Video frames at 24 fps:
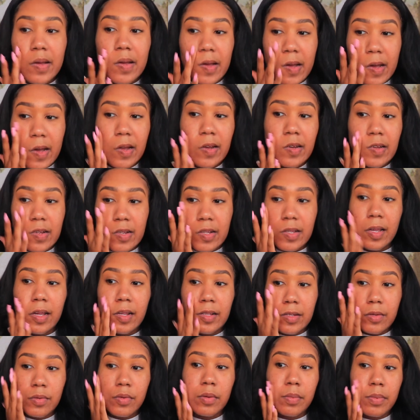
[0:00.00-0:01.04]
I just
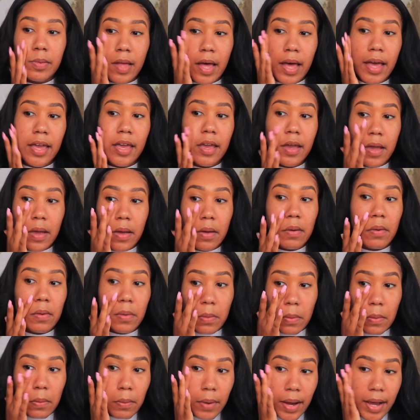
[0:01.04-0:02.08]
like to apply it
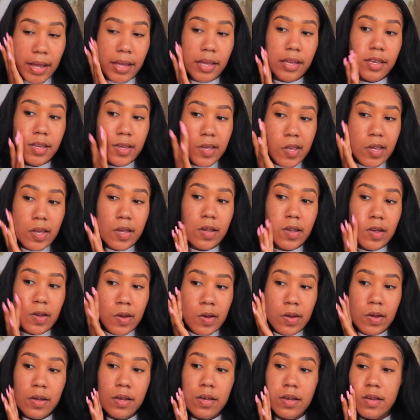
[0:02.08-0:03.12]
right
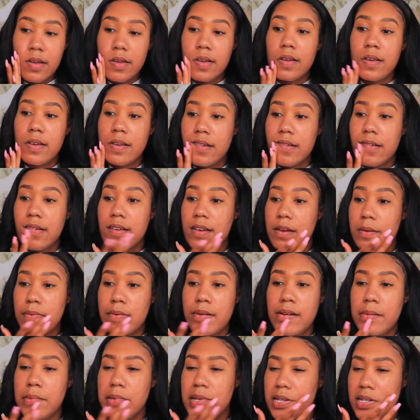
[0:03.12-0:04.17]
here. I
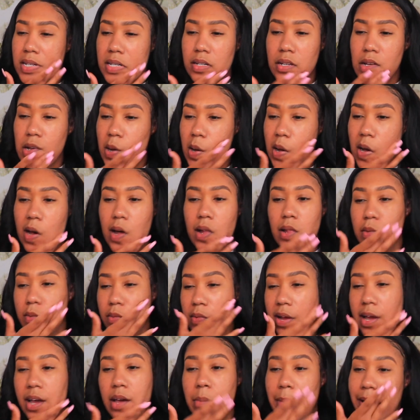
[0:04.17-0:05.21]
probably should go all
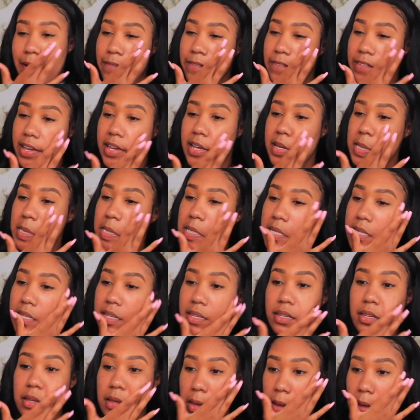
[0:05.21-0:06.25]
around my face,
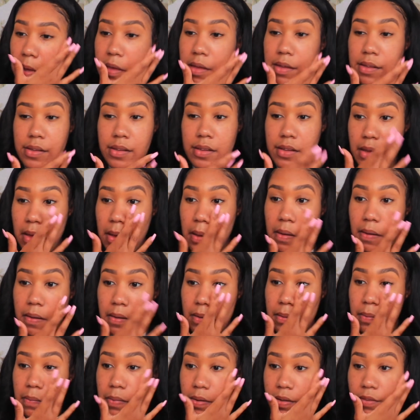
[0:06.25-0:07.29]

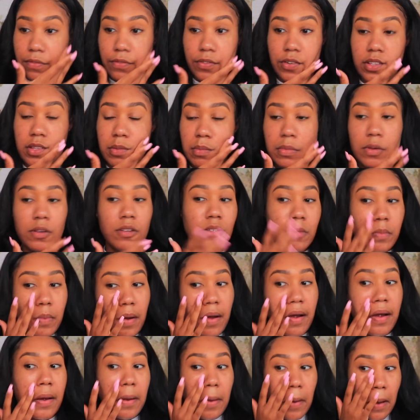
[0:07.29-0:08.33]
but for the most
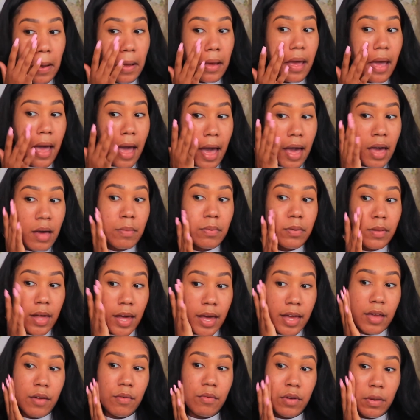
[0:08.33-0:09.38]
part, I
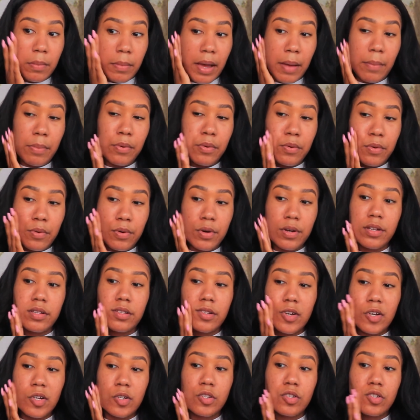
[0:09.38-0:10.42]
apply it where my pores
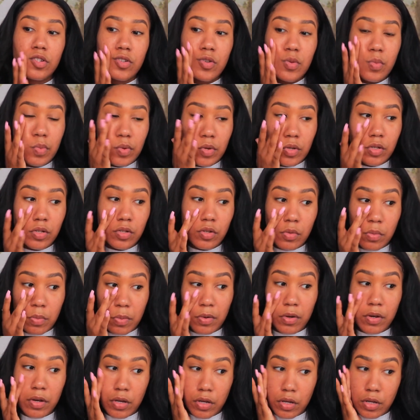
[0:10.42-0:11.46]
are super,
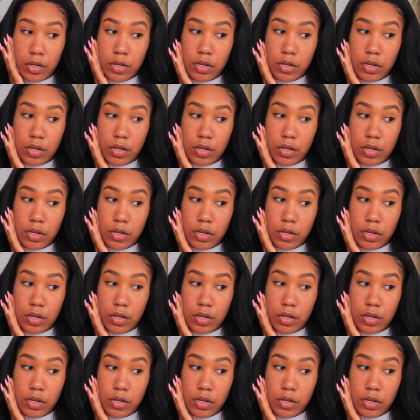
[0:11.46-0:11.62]
super